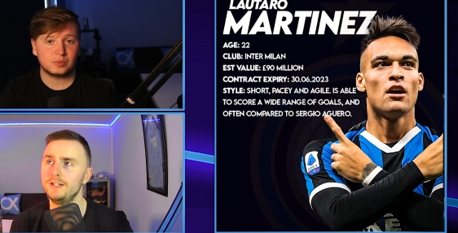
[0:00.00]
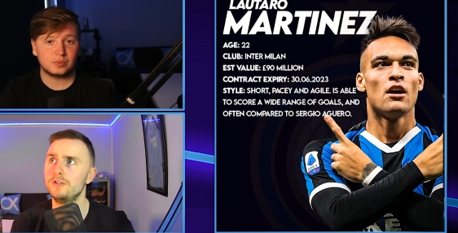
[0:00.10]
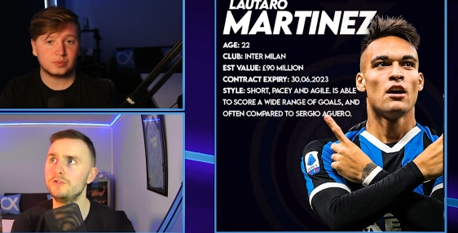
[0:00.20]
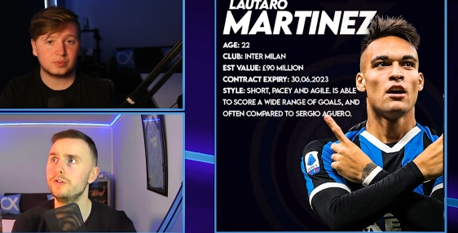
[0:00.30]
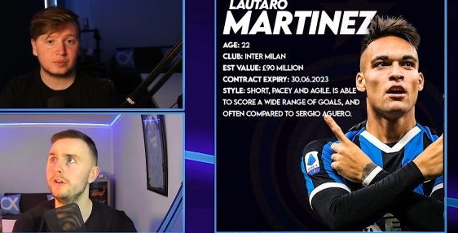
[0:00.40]

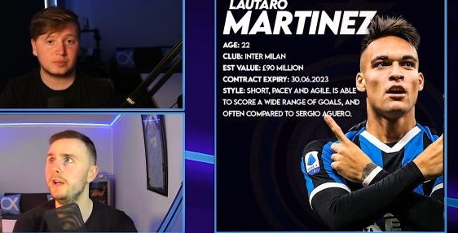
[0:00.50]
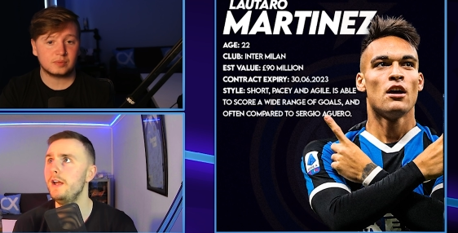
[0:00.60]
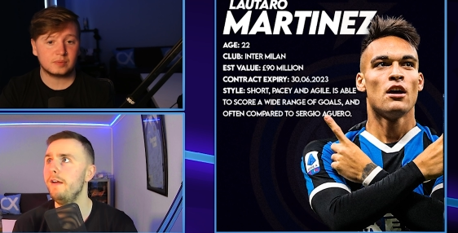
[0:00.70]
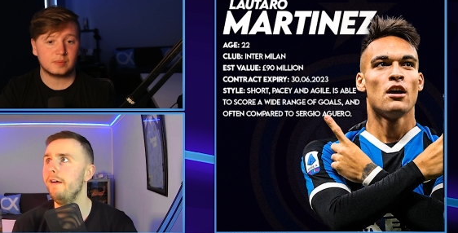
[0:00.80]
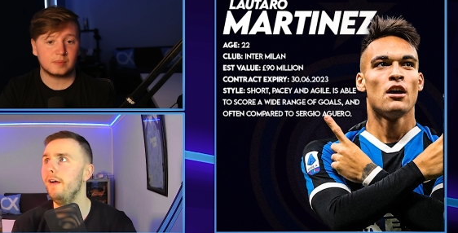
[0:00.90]
Speaker 1: Xtra,
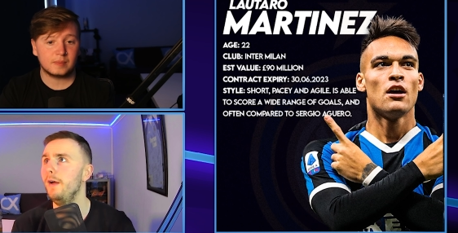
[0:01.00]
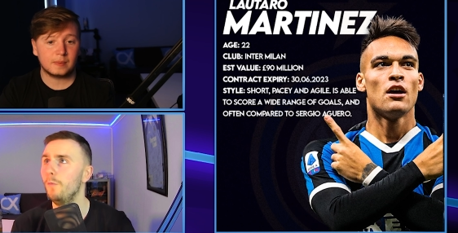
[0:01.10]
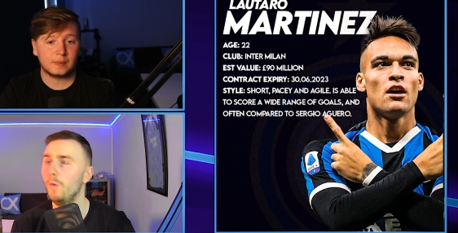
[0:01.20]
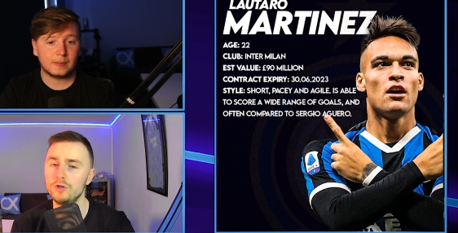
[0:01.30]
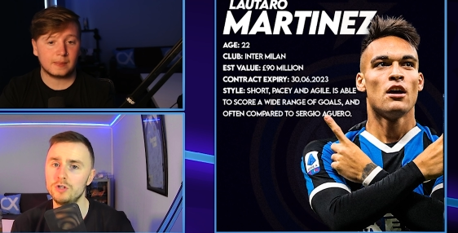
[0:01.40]
um,
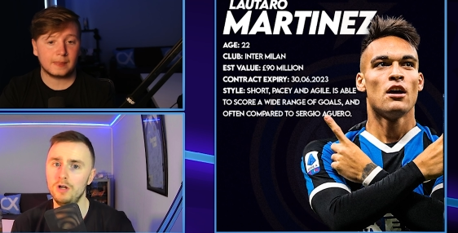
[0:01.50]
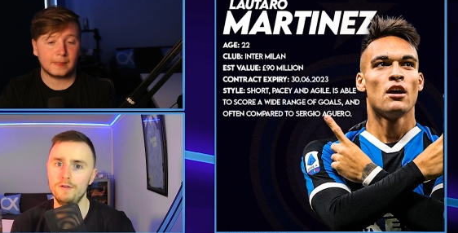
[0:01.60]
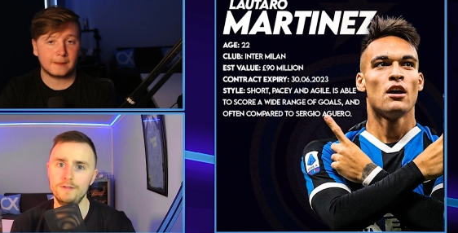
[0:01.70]
watch a lot of